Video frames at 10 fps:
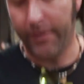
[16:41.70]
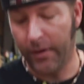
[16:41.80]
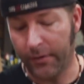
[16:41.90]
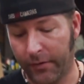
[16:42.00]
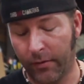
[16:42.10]

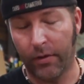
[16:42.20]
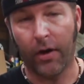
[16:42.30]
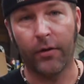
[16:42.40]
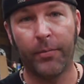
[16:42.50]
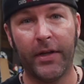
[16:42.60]
here, so it
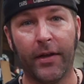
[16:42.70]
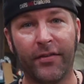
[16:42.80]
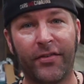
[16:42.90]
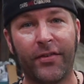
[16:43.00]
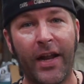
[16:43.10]
ought to be a
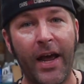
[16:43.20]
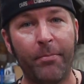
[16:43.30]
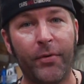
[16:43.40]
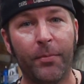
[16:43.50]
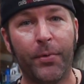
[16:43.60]

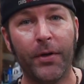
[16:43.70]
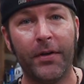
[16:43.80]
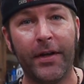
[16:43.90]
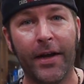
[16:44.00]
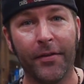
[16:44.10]
snap to put
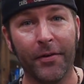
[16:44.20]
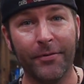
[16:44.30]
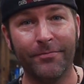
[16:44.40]
together.